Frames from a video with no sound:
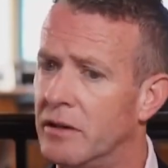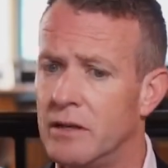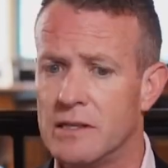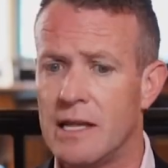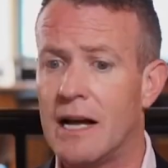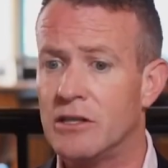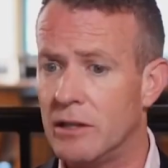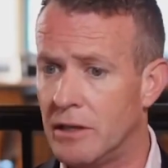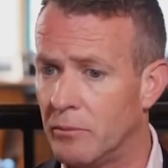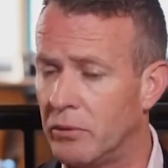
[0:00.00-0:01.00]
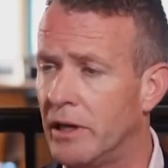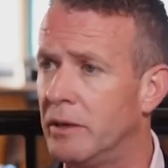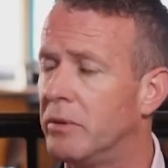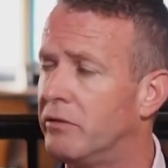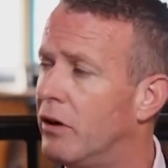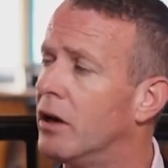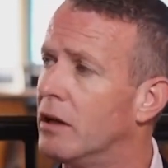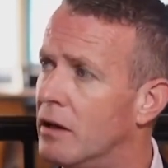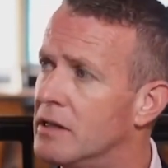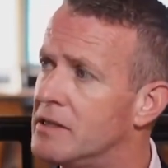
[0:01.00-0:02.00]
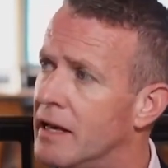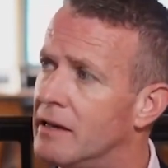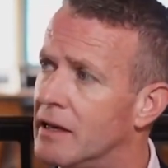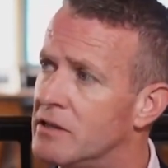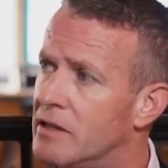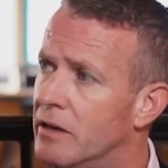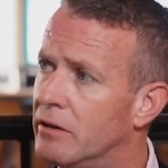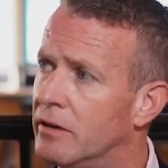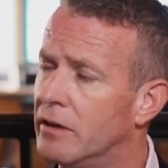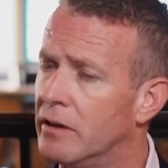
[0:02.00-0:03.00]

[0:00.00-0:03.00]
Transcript: that is largely complete, but finalise that next year,